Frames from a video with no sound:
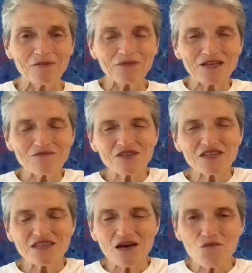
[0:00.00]
but in
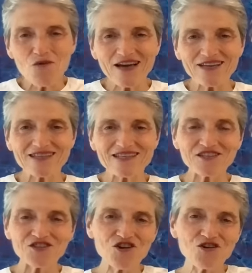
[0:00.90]
some ways,
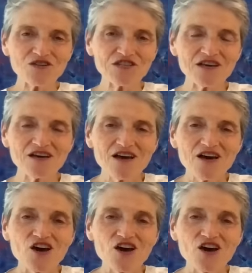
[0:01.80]
this year is a,